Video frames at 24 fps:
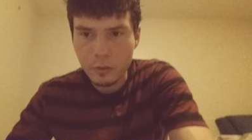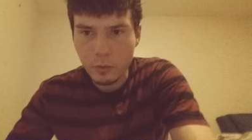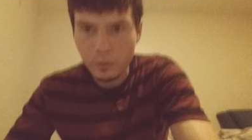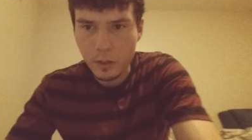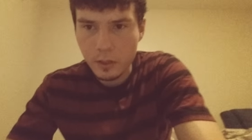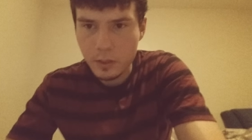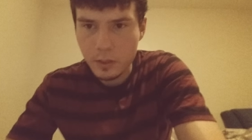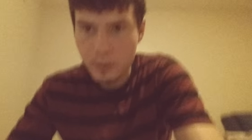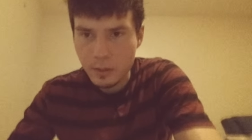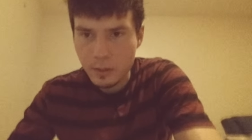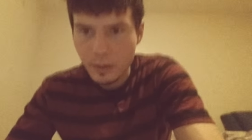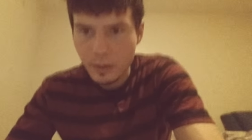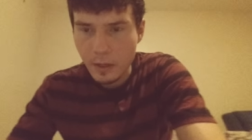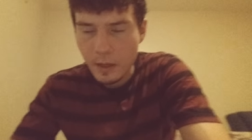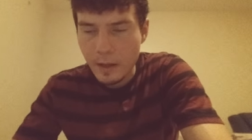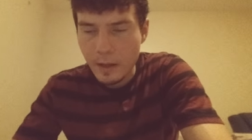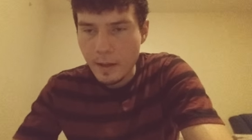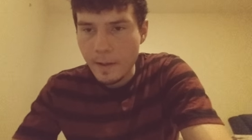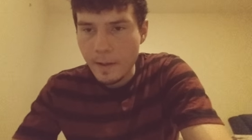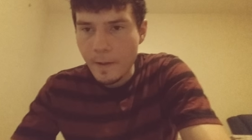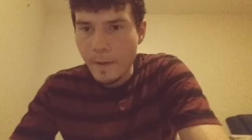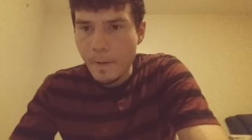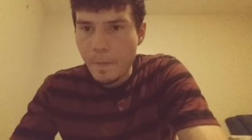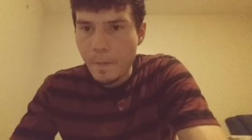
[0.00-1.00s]
words.
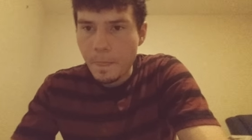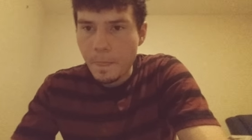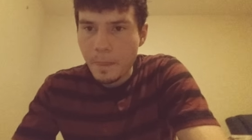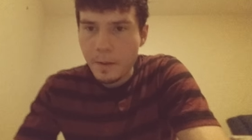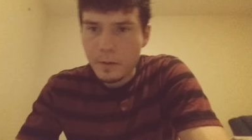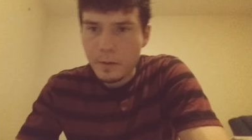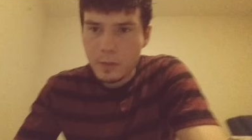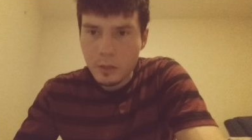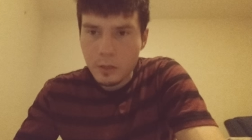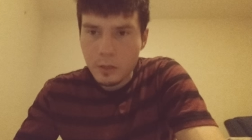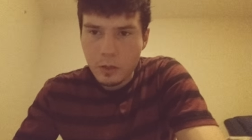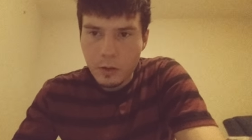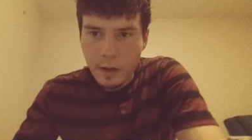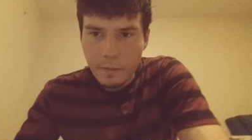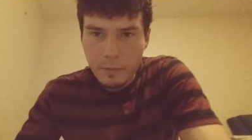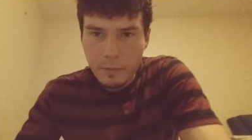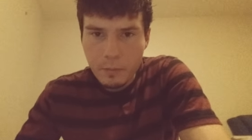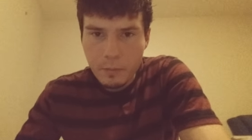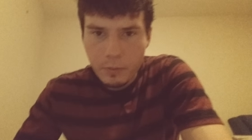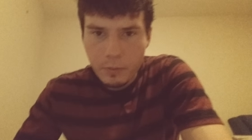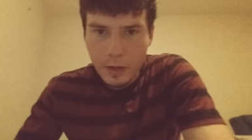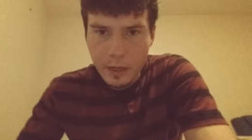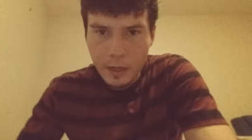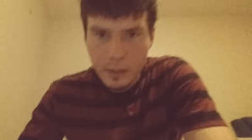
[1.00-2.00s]
So I've
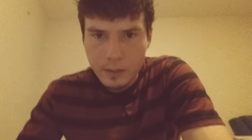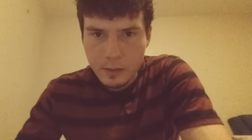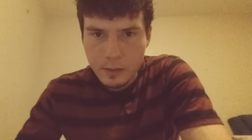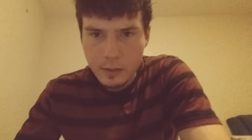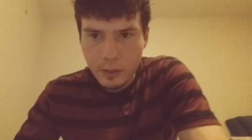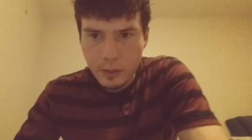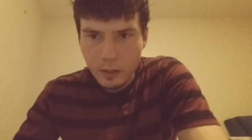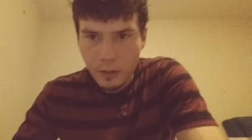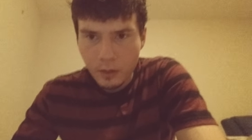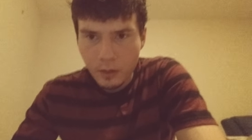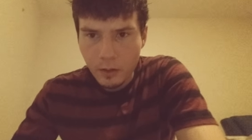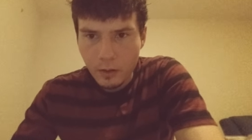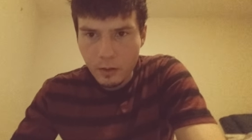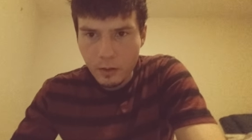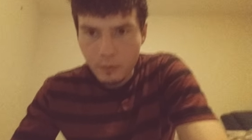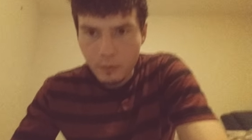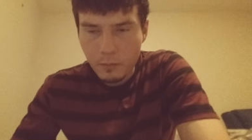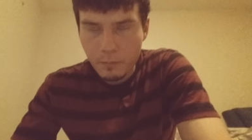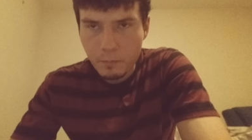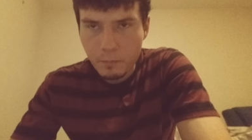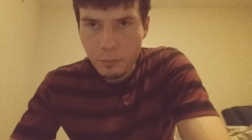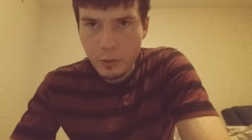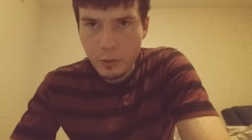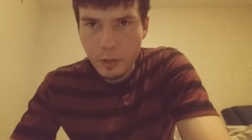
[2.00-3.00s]
been practicing
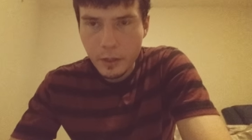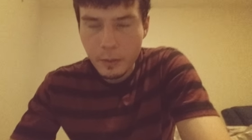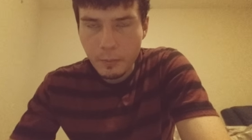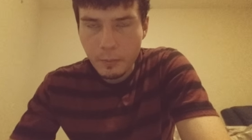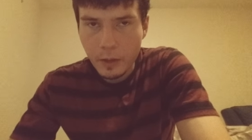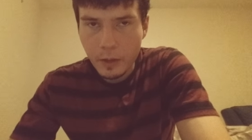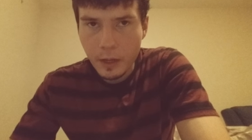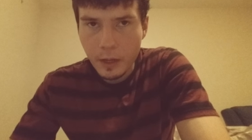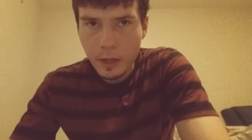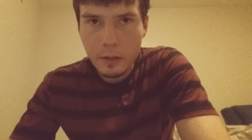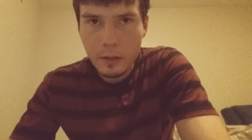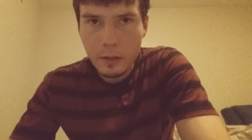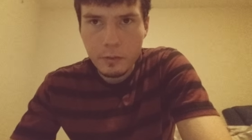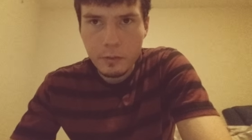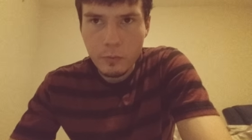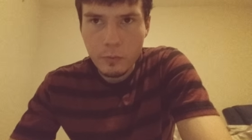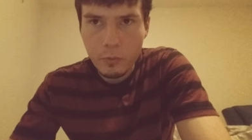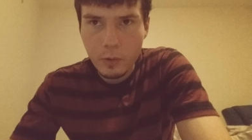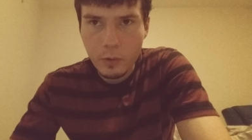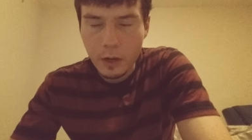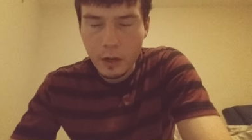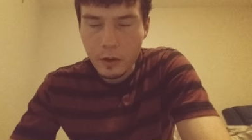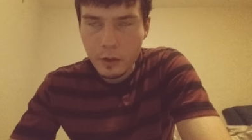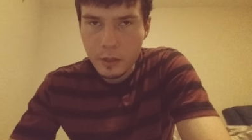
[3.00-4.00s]
putting my hand through
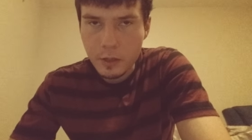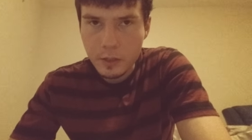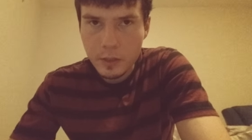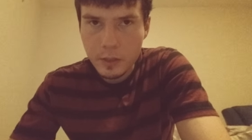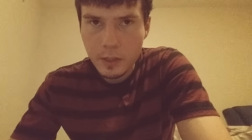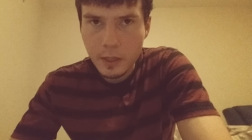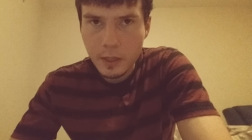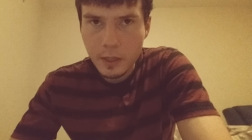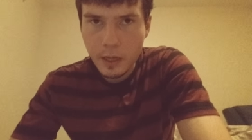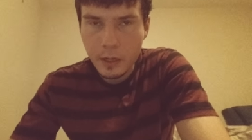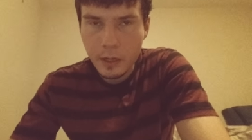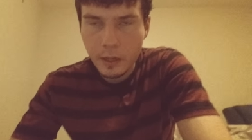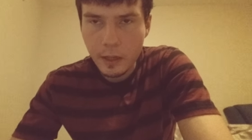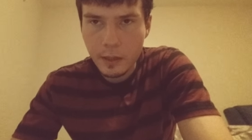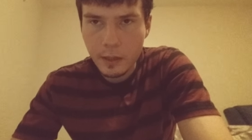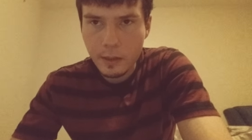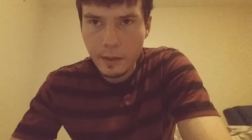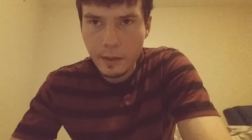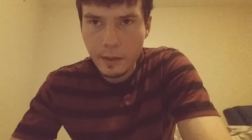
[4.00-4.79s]
water just to kind of get